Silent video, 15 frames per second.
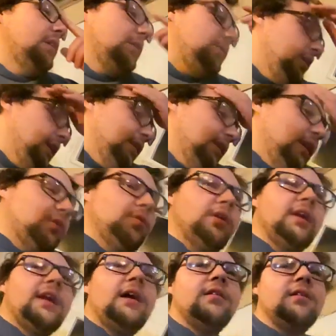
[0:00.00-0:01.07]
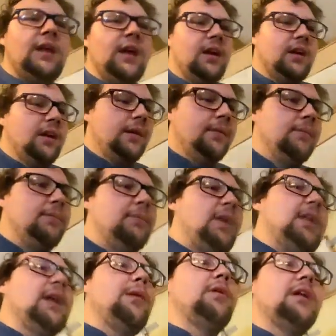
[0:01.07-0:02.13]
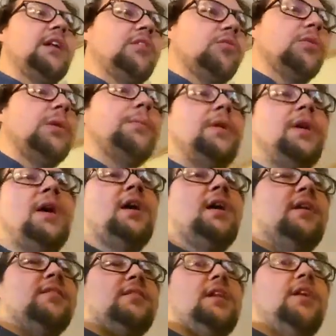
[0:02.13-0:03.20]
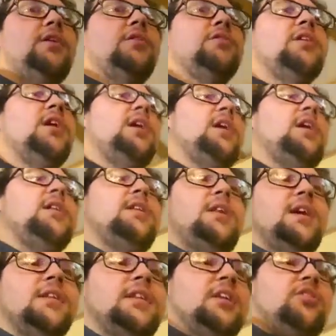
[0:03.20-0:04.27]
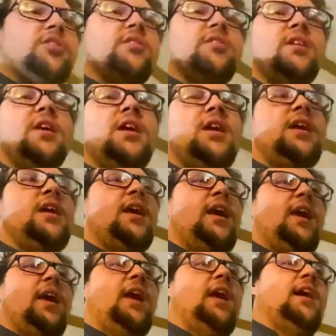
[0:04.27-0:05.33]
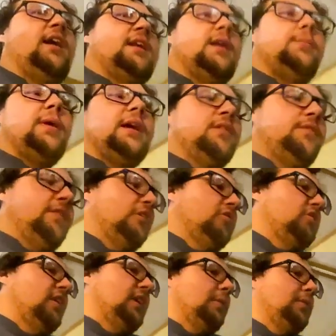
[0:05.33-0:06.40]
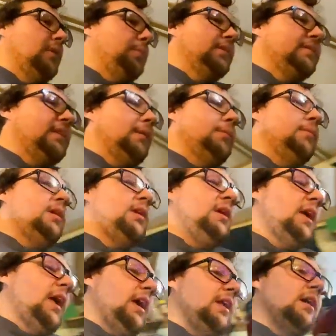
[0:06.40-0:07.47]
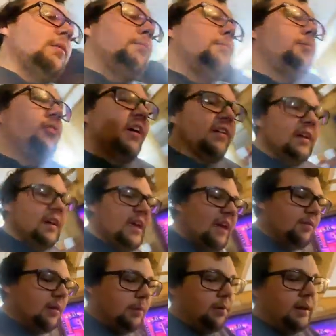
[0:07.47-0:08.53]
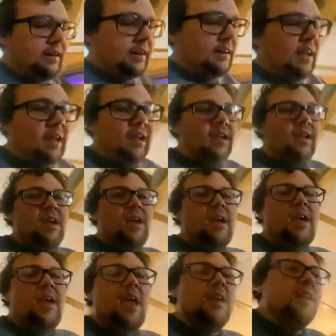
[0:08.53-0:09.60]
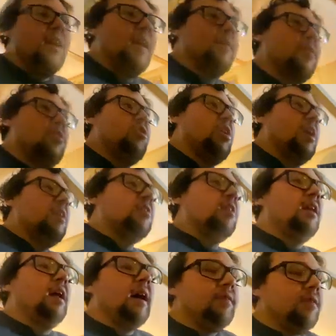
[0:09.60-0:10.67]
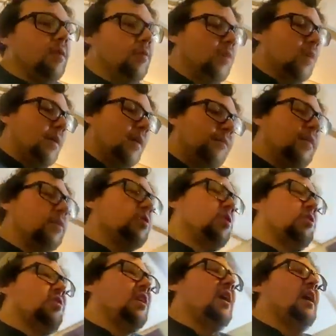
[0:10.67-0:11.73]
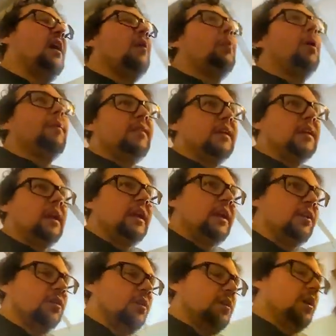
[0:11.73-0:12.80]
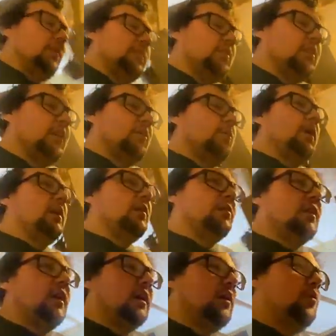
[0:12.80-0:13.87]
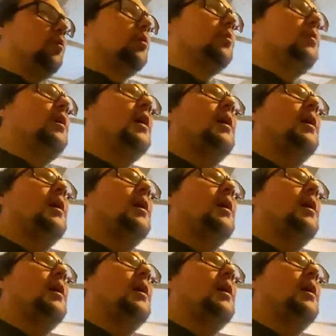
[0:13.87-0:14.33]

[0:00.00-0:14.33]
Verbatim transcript: I want to get like a twenty gallon tank. And now I want to get shrimp, snails, neon tetras, and a betta fish. And I want to put them in a very heavily planted tank and not have to change, and not have to worry about filters. Probably have to get a heater, obviously, because bettas like get warm.